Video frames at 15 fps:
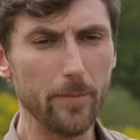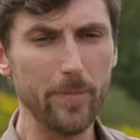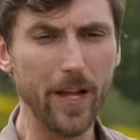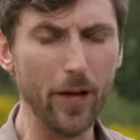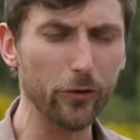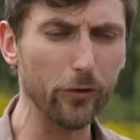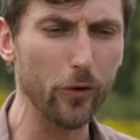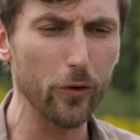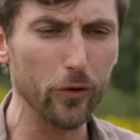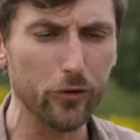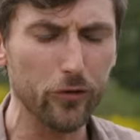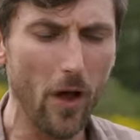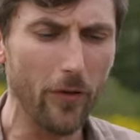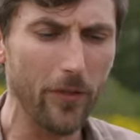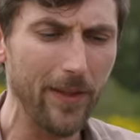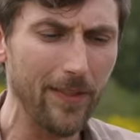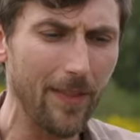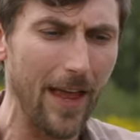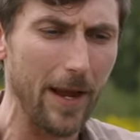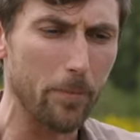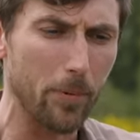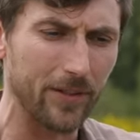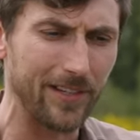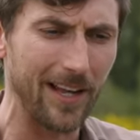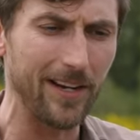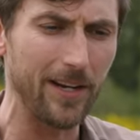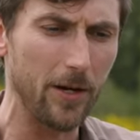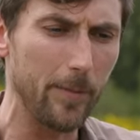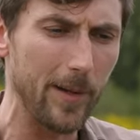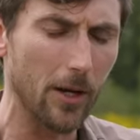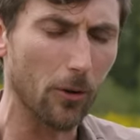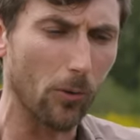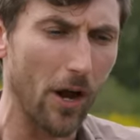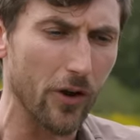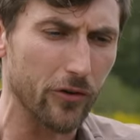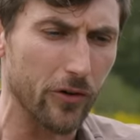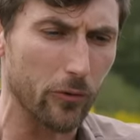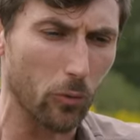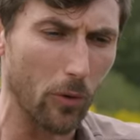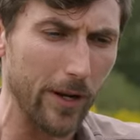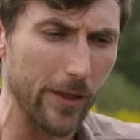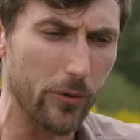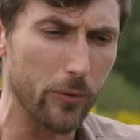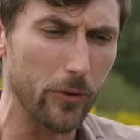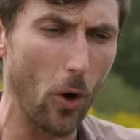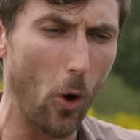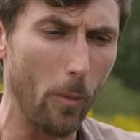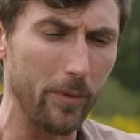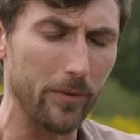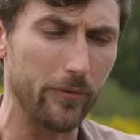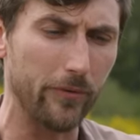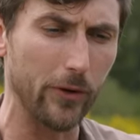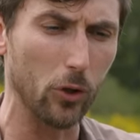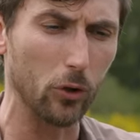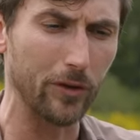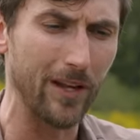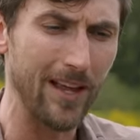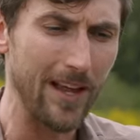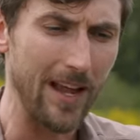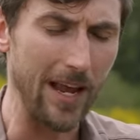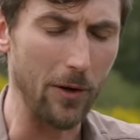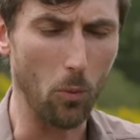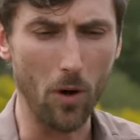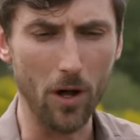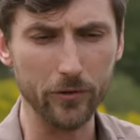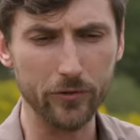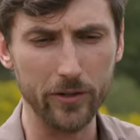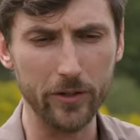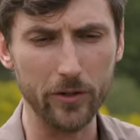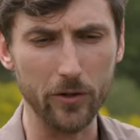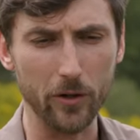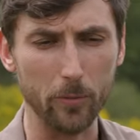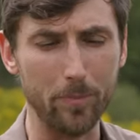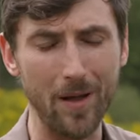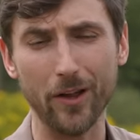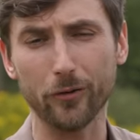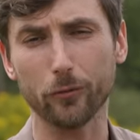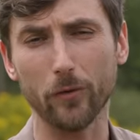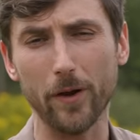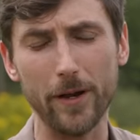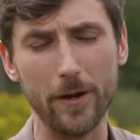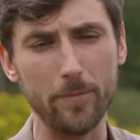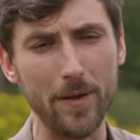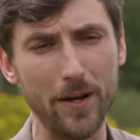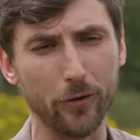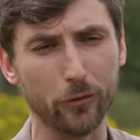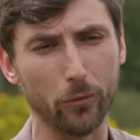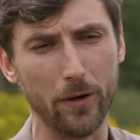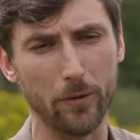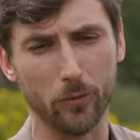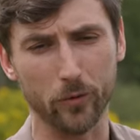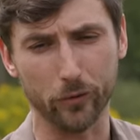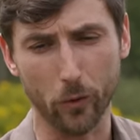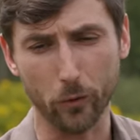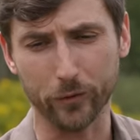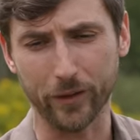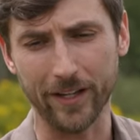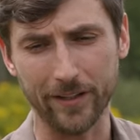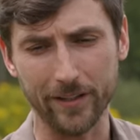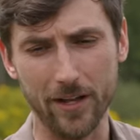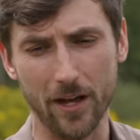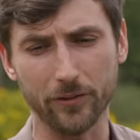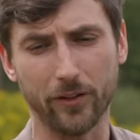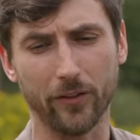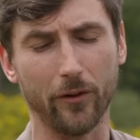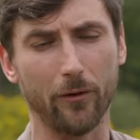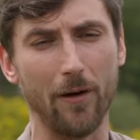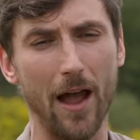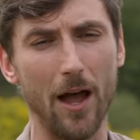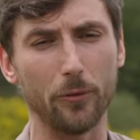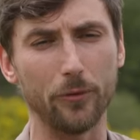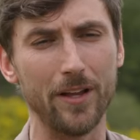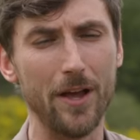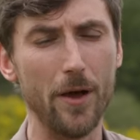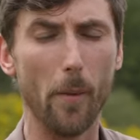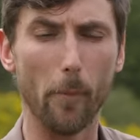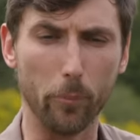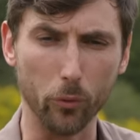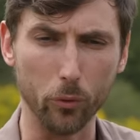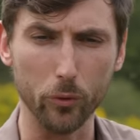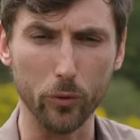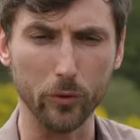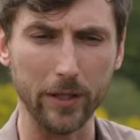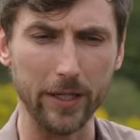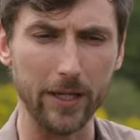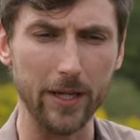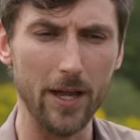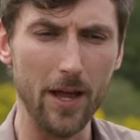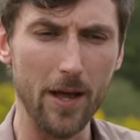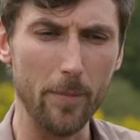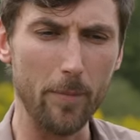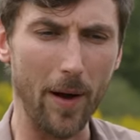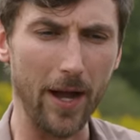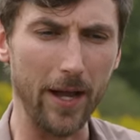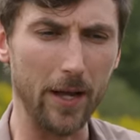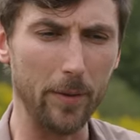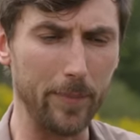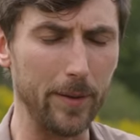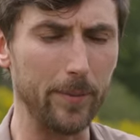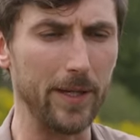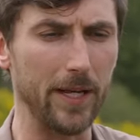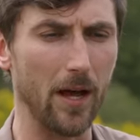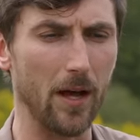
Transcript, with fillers: Because there is nothing like pretending to be a Russian running through an open field and watching your best friend administrative results get gunned to the ground brutally by a BB